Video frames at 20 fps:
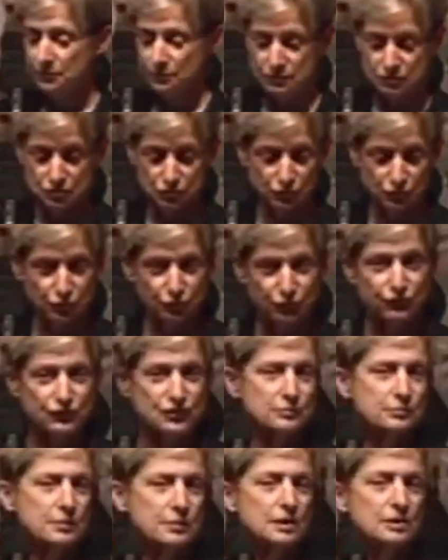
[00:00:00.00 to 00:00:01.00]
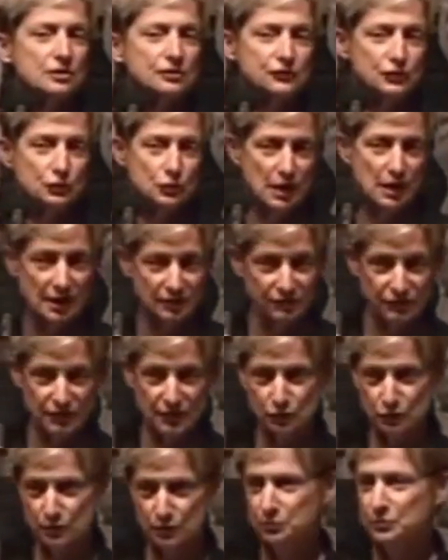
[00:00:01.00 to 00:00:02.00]
So you're female if you have
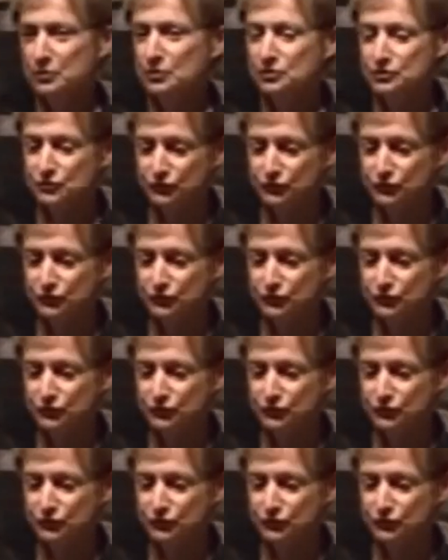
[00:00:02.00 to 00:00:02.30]
that reproductive